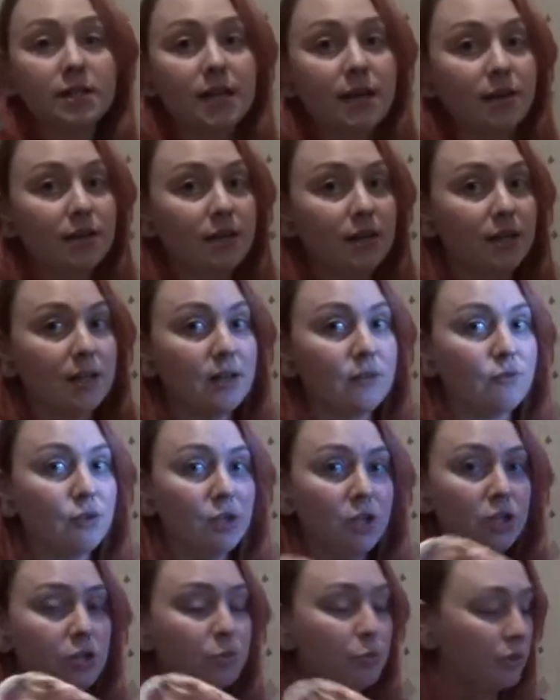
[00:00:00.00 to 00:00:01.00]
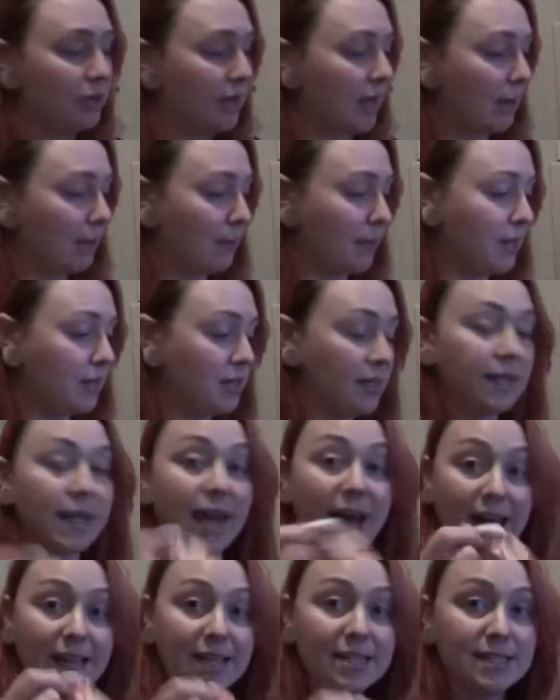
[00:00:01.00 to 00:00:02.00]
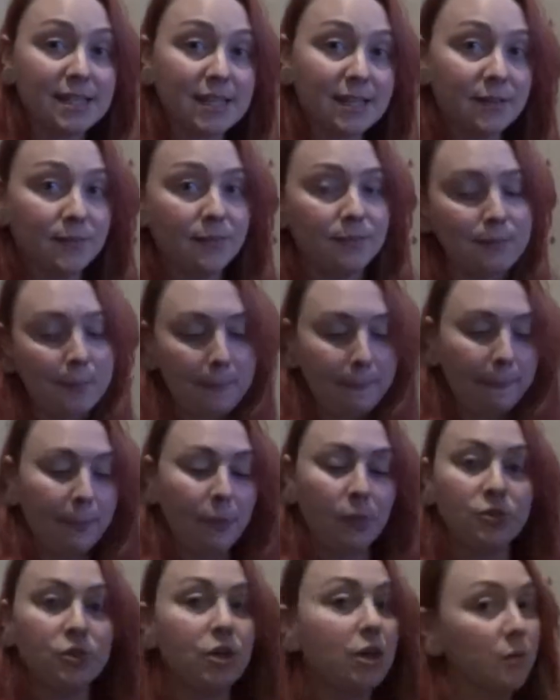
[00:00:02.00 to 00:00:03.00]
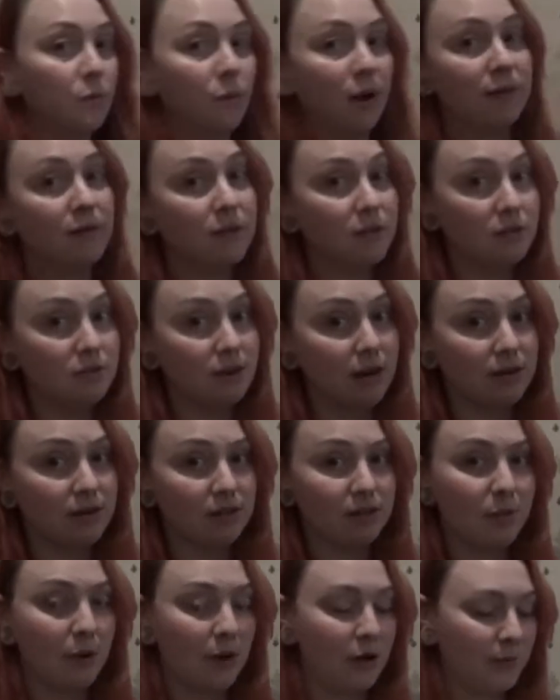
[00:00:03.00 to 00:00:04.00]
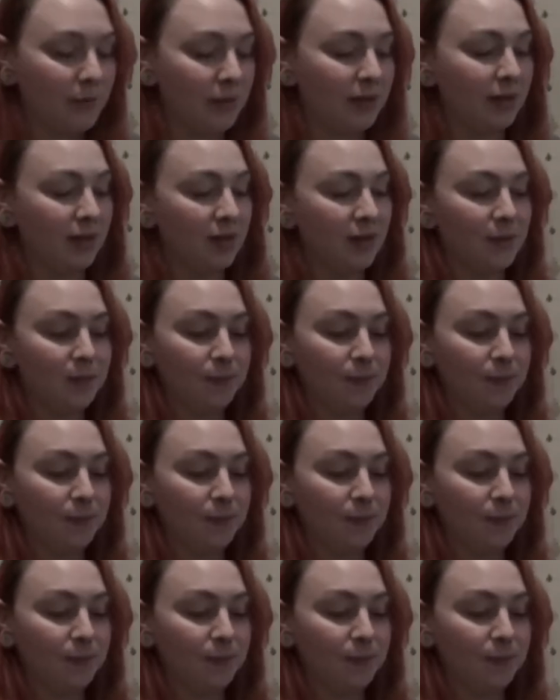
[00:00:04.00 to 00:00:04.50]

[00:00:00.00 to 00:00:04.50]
Now the reusable nappy casing, which I am wearing around at the moment,